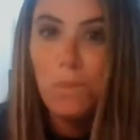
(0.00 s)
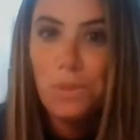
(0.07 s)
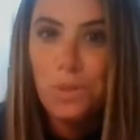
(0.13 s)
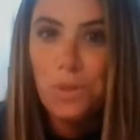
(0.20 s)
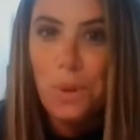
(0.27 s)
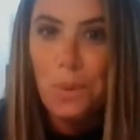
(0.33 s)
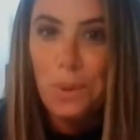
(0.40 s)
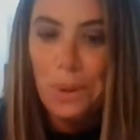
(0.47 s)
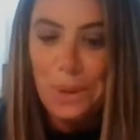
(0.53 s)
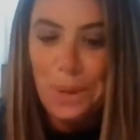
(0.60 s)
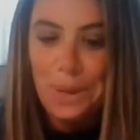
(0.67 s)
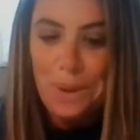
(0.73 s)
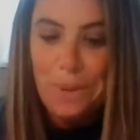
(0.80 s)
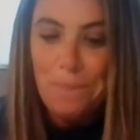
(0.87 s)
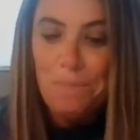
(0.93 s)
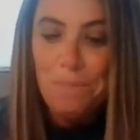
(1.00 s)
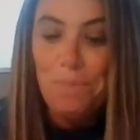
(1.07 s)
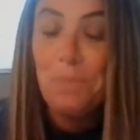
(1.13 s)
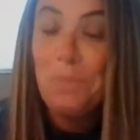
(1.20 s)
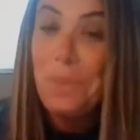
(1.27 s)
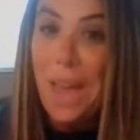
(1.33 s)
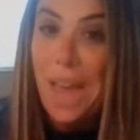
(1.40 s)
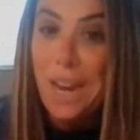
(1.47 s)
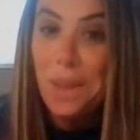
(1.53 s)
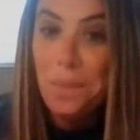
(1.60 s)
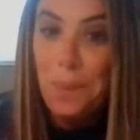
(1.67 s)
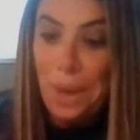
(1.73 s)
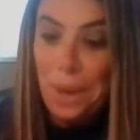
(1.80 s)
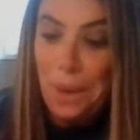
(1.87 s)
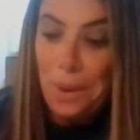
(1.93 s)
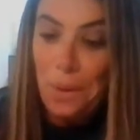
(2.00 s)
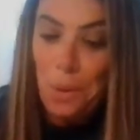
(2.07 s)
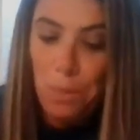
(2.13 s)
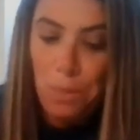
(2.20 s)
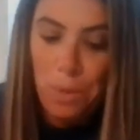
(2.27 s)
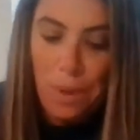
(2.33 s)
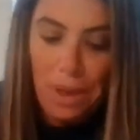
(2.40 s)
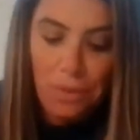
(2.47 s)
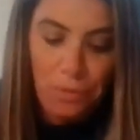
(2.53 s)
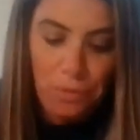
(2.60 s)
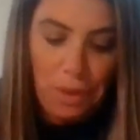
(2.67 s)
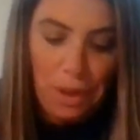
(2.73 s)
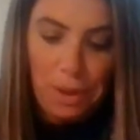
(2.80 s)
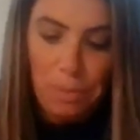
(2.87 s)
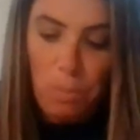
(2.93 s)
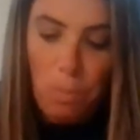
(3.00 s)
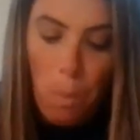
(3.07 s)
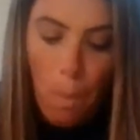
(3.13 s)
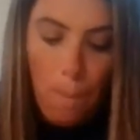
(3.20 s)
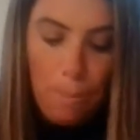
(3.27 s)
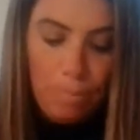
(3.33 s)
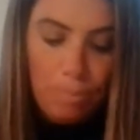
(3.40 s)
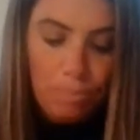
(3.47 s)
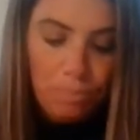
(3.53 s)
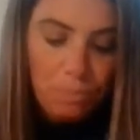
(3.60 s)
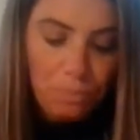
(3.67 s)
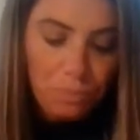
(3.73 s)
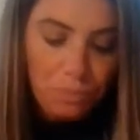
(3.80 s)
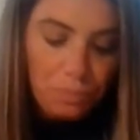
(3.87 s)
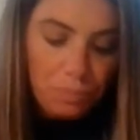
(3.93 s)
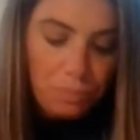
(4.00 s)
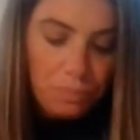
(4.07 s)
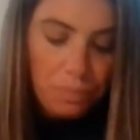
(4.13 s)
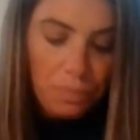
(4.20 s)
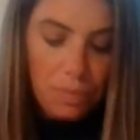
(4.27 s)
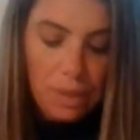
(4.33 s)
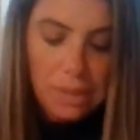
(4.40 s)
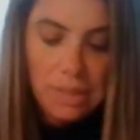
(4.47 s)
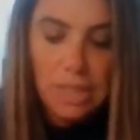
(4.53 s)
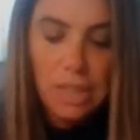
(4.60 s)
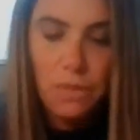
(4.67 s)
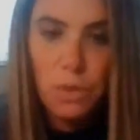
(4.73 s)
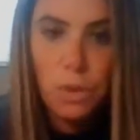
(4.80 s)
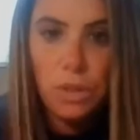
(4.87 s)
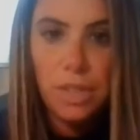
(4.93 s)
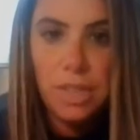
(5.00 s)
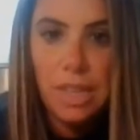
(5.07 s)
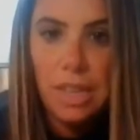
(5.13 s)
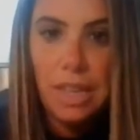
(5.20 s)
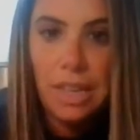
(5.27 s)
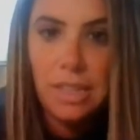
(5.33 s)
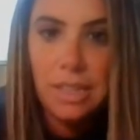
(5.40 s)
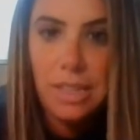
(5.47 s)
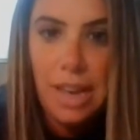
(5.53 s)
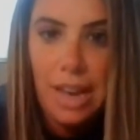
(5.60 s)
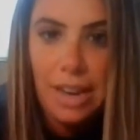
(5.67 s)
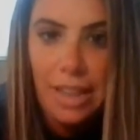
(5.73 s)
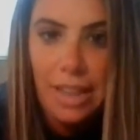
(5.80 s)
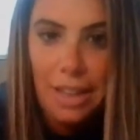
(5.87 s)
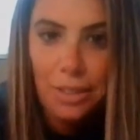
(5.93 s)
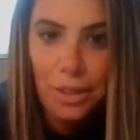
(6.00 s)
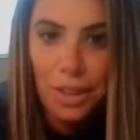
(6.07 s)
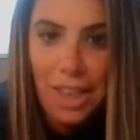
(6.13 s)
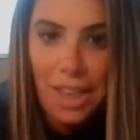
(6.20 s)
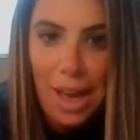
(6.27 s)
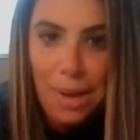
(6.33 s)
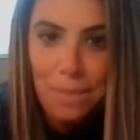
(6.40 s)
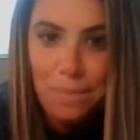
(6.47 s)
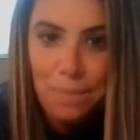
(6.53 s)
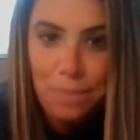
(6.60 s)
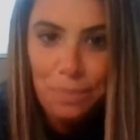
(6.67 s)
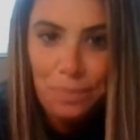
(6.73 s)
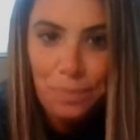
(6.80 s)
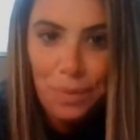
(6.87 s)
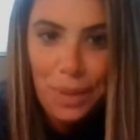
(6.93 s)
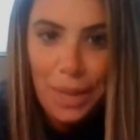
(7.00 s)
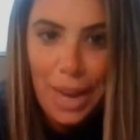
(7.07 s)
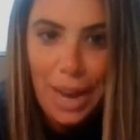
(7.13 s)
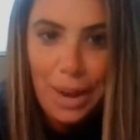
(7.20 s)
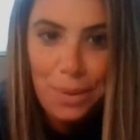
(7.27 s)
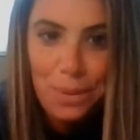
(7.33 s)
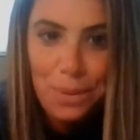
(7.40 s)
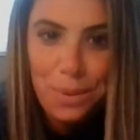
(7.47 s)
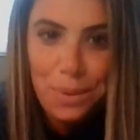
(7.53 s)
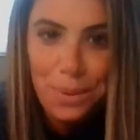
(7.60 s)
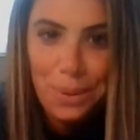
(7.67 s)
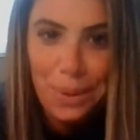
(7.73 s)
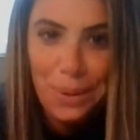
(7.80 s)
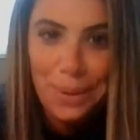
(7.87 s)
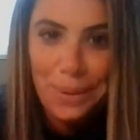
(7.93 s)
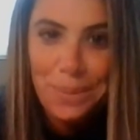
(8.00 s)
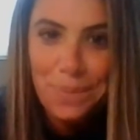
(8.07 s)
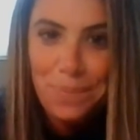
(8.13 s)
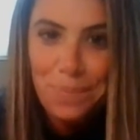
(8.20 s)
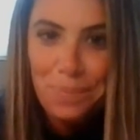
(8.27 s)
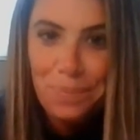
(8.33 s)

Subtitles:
So good. Anyway, I hope you had fun. Let's see if you can see the inside of that. Look at that. How cool.